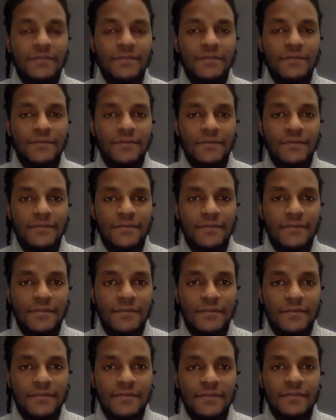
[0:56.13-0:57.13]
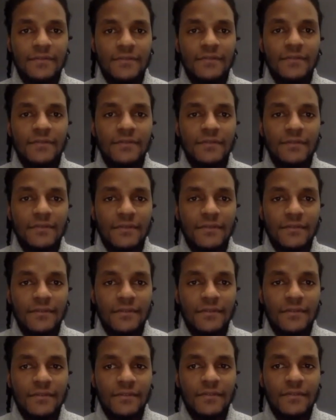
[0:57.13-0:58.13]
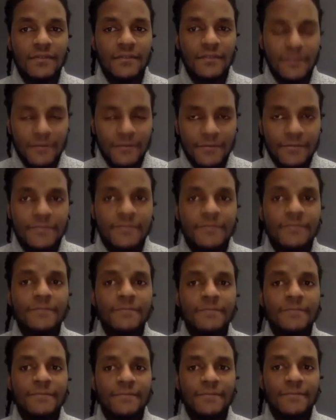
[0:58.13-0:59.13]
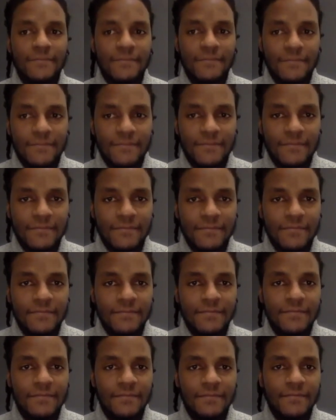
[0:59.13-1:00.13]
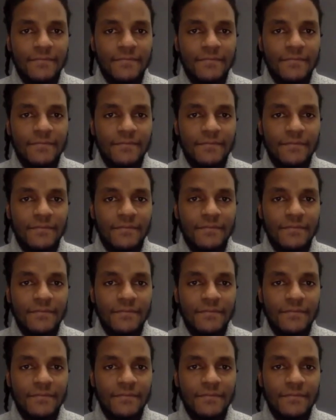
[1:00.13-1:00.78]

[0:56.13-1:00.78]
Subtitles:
This person isn't speaking.